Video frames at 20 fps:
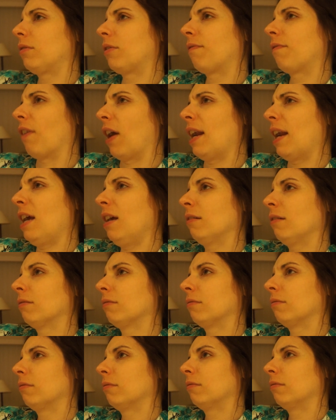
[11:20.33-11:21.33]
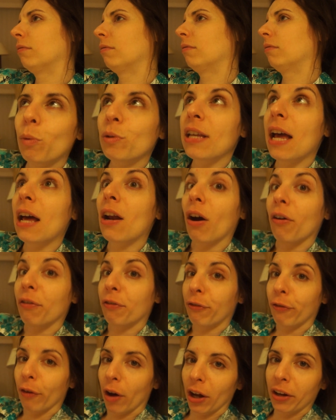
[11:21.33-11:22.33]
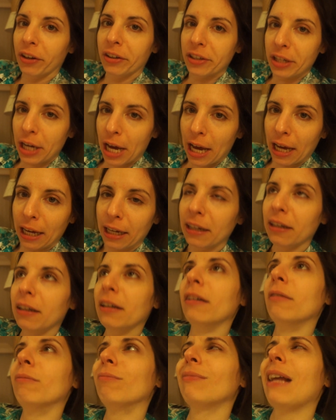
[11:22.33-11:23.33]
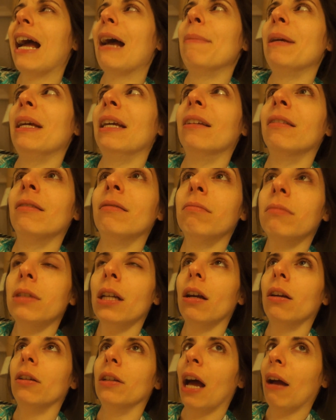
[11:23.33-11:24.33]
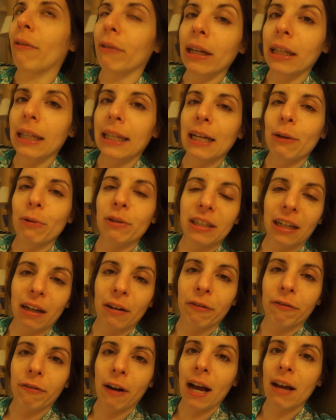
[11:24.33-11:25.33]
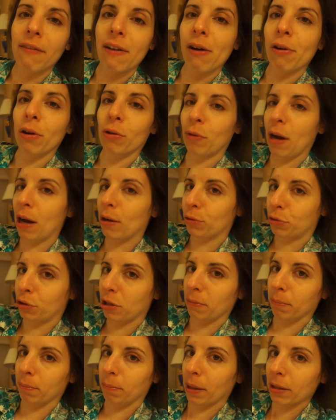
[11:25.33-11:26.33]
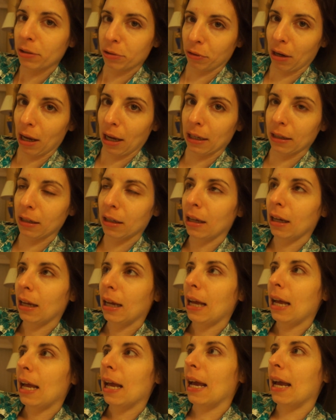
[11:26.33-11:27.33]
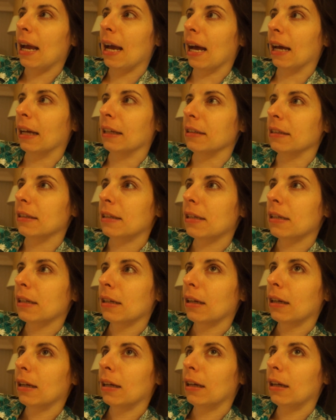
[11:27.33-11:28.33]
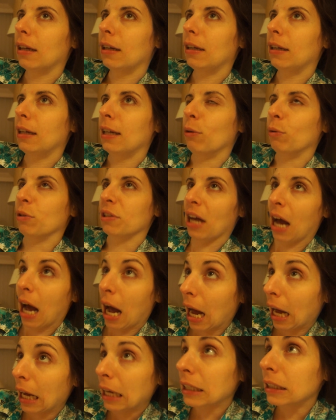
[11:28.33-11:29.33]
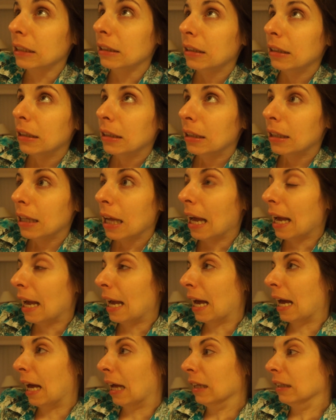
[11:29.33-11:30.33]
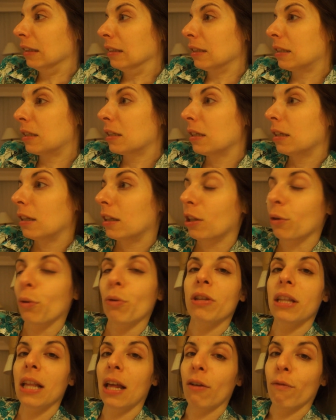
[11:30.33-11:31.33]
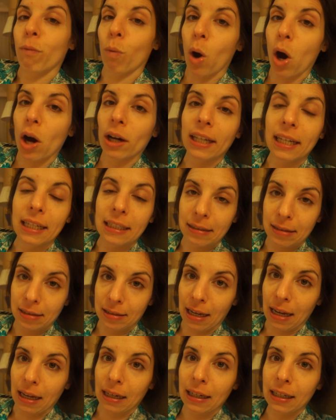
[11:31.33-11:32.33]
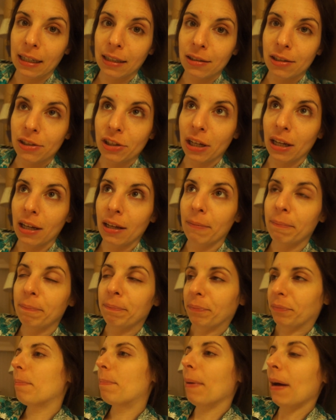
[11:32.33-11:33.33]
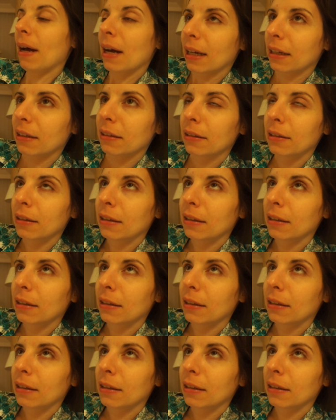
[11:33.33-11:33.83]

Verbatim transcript: Friday, was that a fun day? I mean, not really. It was like a five hour round trip bus ride, and it was hot, and there was a lot of walking and standing and shit. But